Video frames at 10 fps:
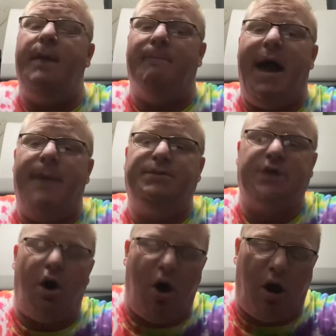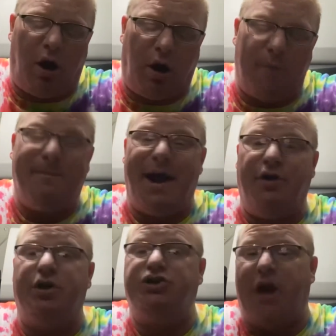maps are
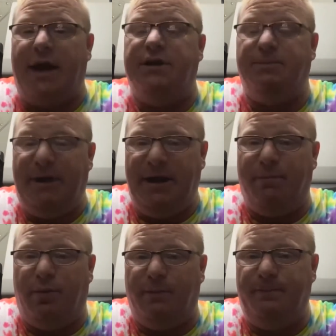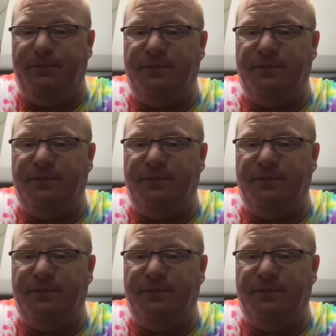minor attracted people.